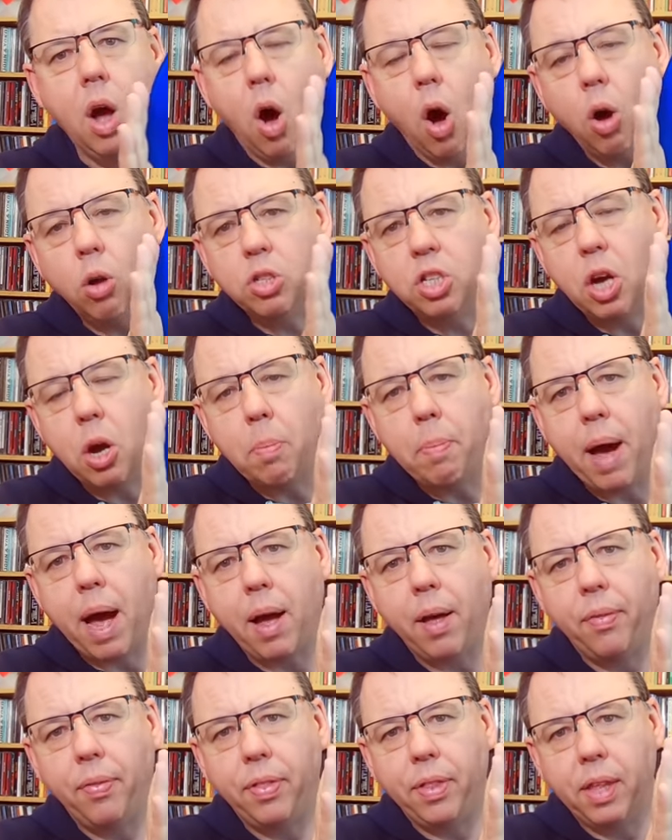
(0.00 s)

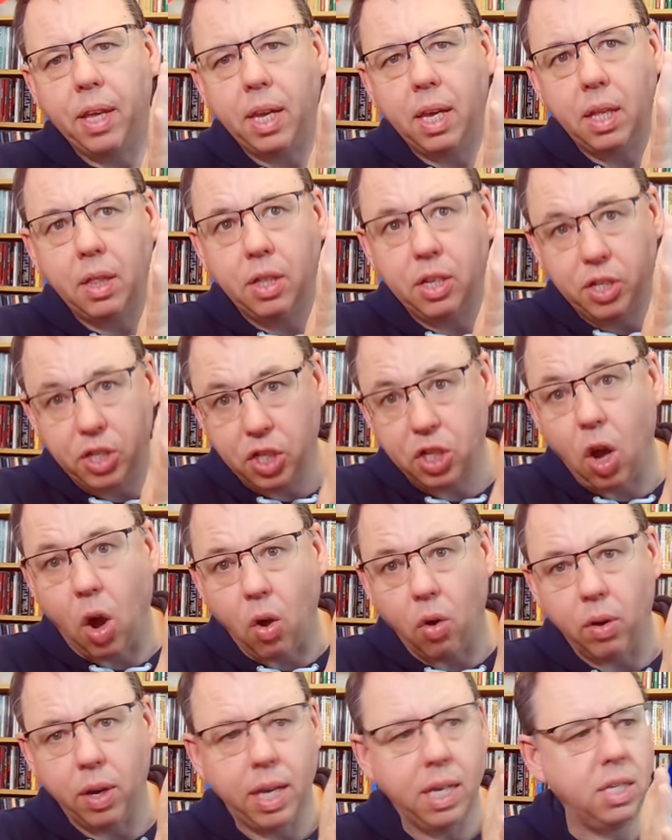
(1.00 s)
Autobahn, the
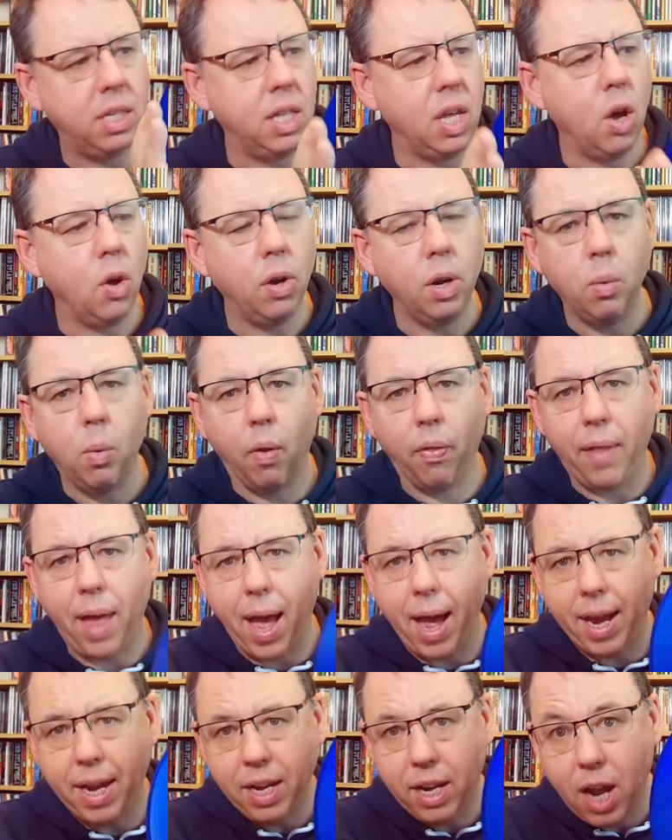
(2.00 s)
song, is the only one
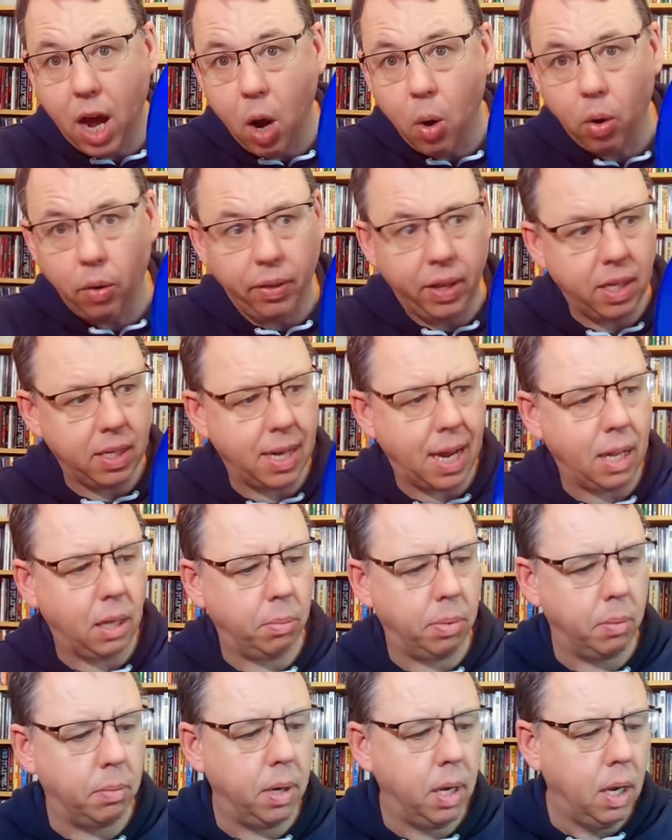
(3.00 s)
that I know on this
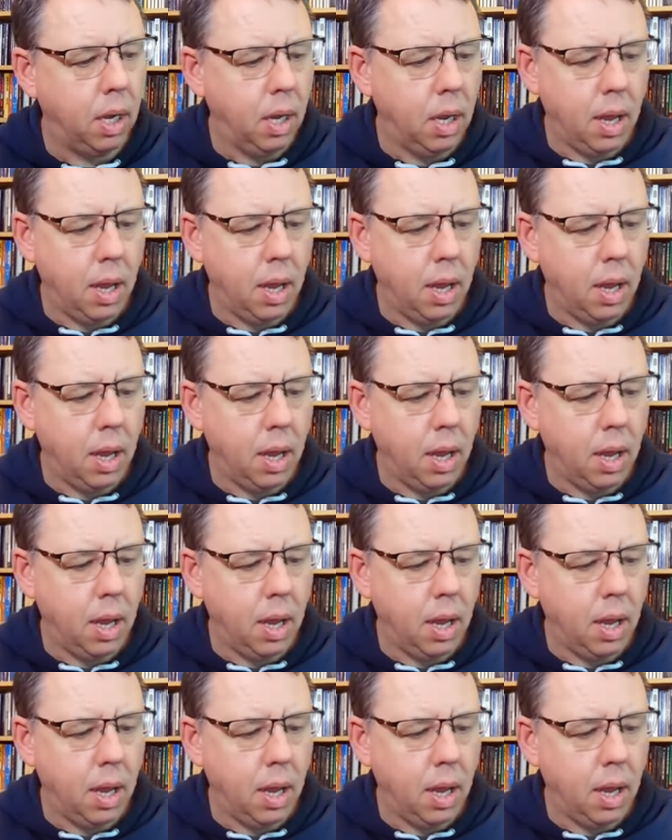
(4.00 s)
album.